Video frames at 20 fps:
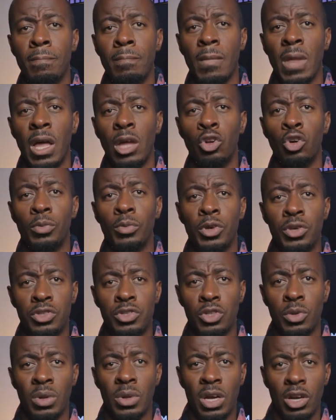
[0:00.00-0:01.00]
And almost
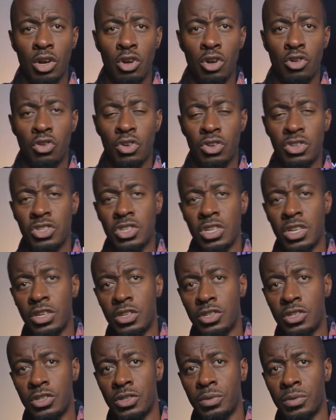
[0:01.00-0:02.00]
doing like a cross
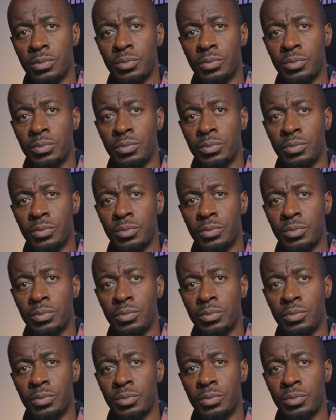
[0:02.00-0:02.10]
stitch.